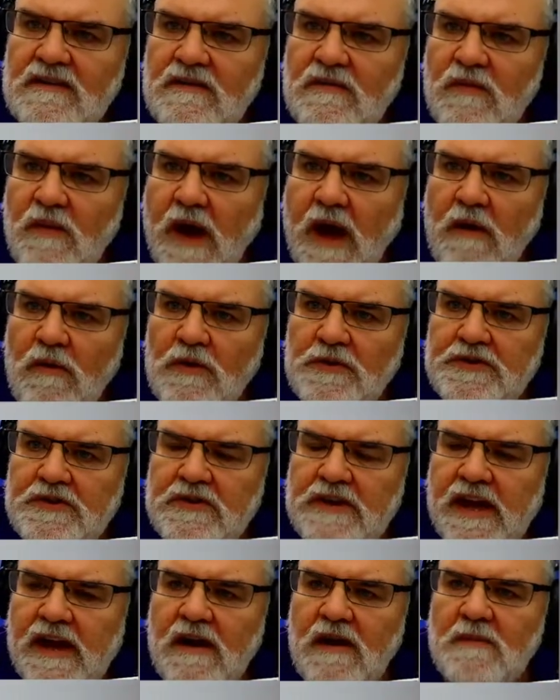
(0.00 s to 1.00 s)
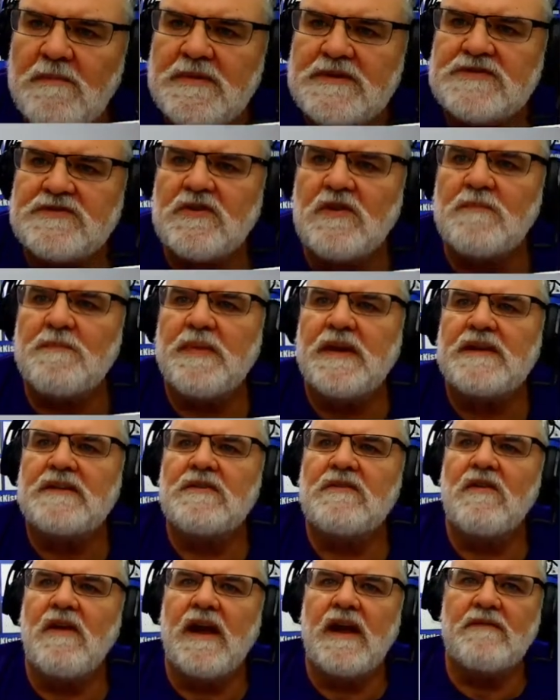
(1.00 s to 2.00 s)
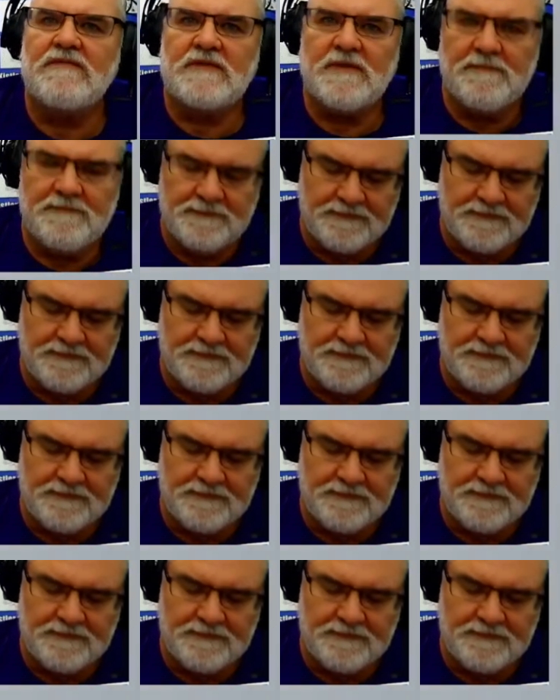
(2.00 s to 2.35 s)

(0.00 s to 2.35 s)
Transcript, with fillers: Well, how old are you now, Mr. Pendergraft?